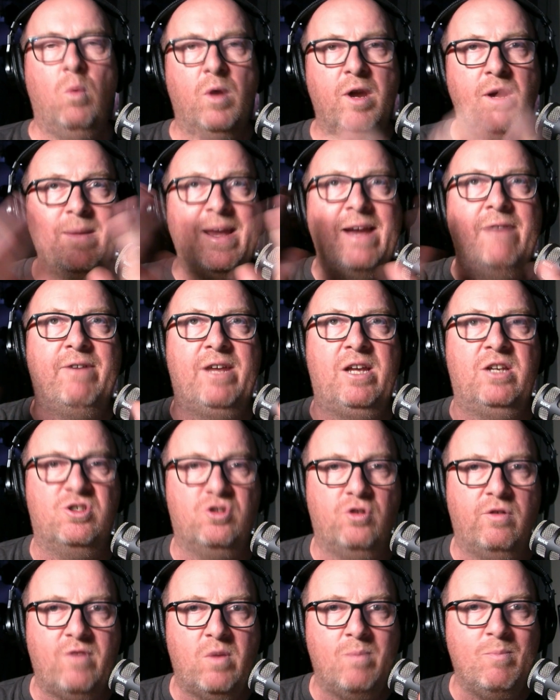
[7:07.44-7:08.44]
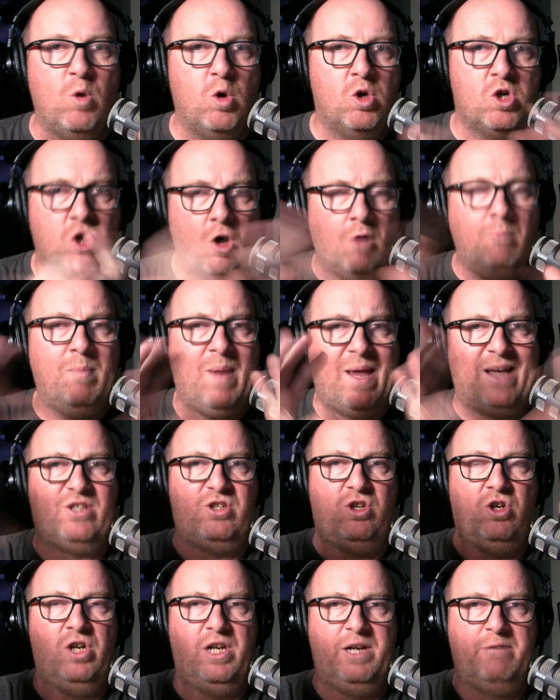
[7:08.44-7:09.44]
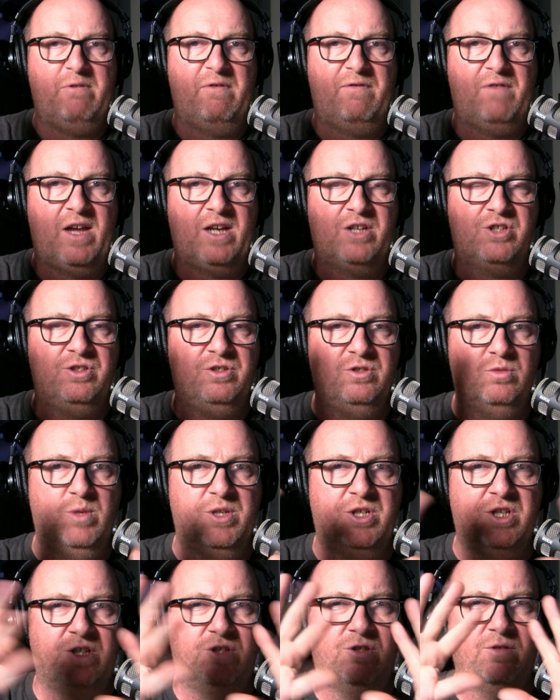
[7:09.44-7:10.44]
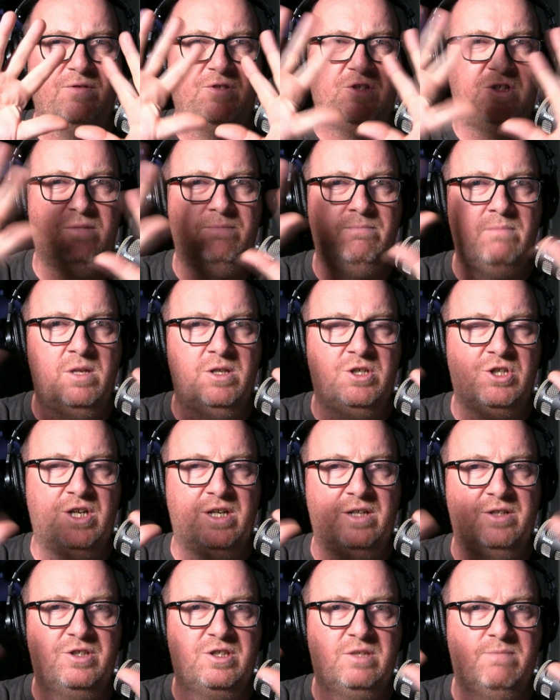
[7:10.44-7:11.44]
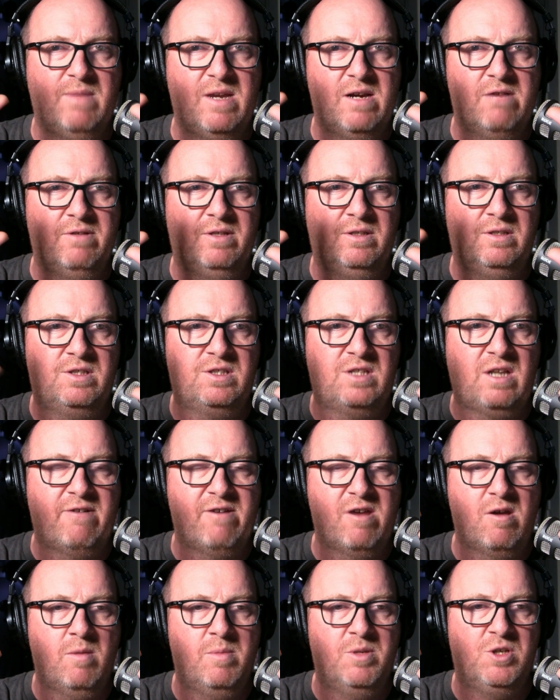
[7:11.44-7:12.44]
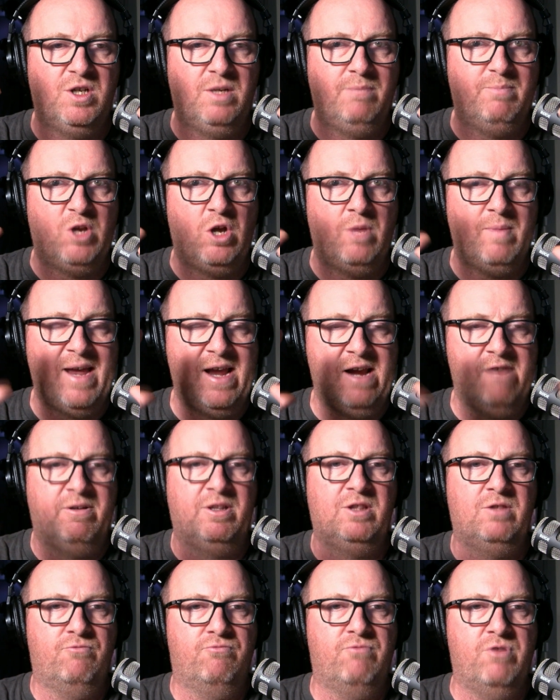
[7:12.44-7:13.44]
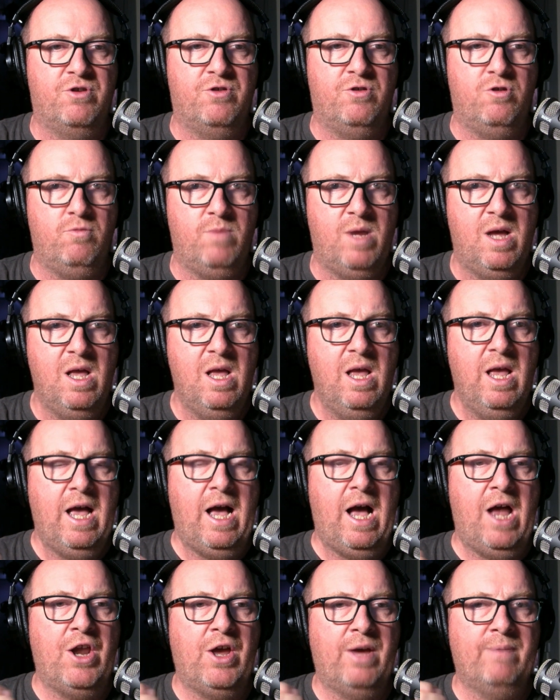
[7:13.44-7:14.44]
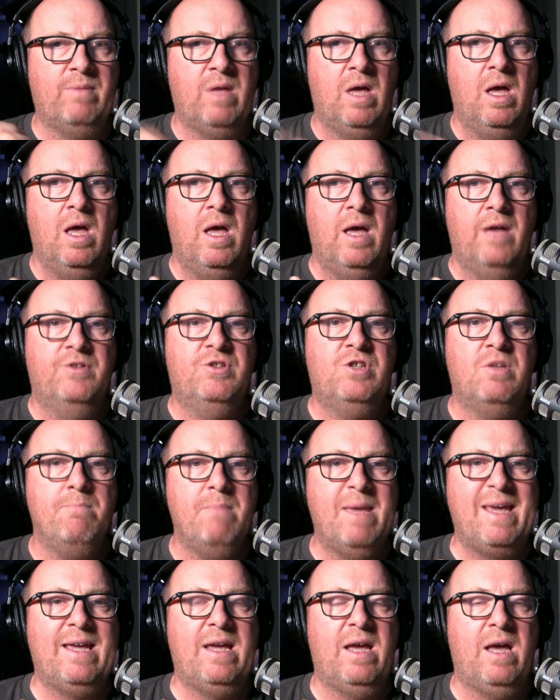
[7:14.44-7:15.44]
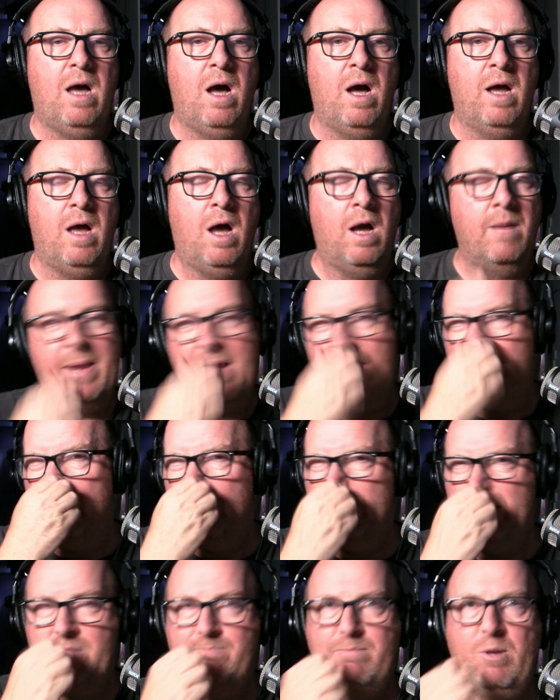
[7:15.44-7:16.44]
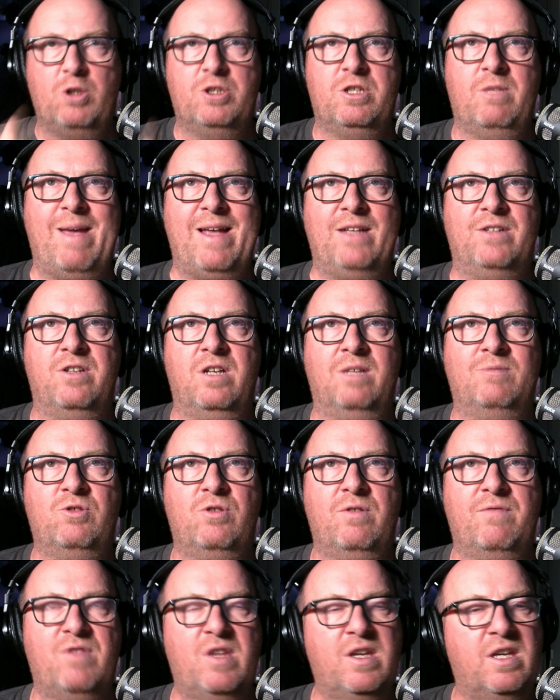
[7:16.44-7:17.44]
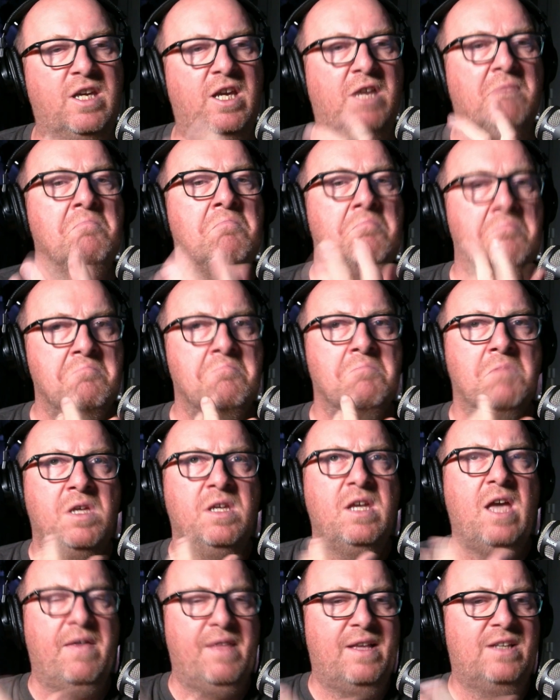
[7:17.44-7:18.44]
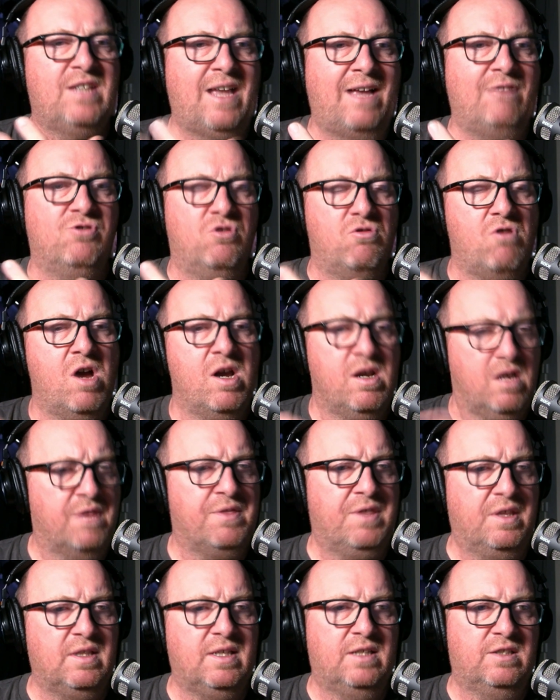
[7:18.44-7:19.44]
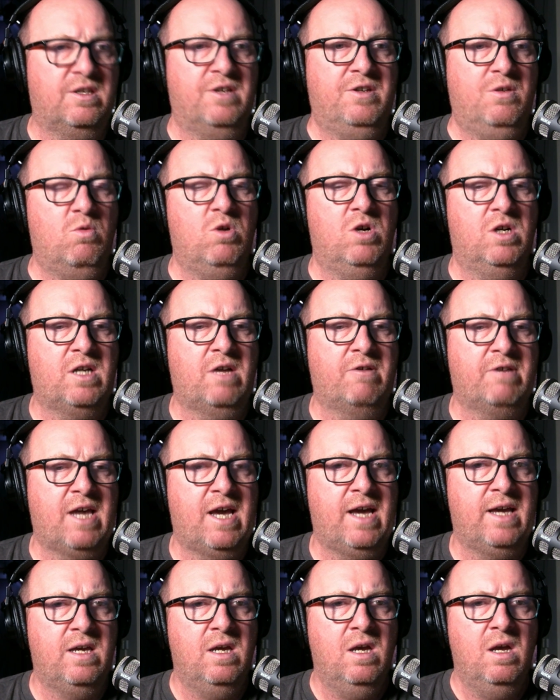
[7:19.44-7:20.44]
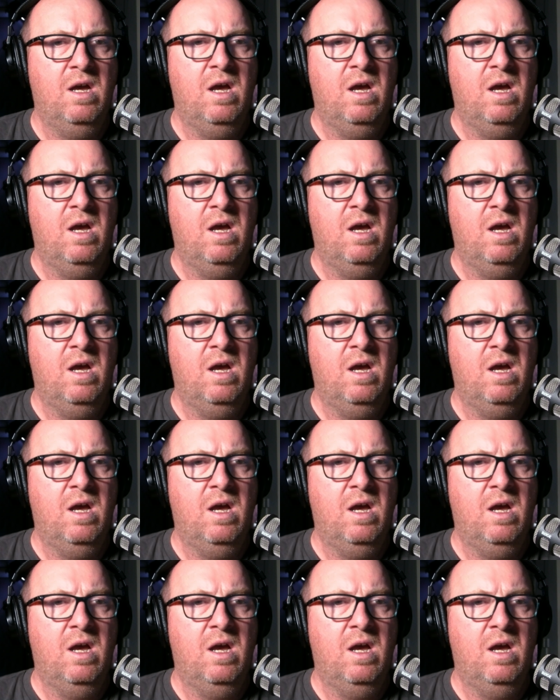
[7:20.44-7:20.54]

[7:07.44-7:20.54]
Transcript: What I'm hearing is sort of more complex early reflections, which is sort of smudging and smearing the stereo imaging, but I'm hearing the room and I'm, to me, I, I'm hearing this bottom end and I'm sort of thinking, yeah, that sounds all right. I think that's going to work okay.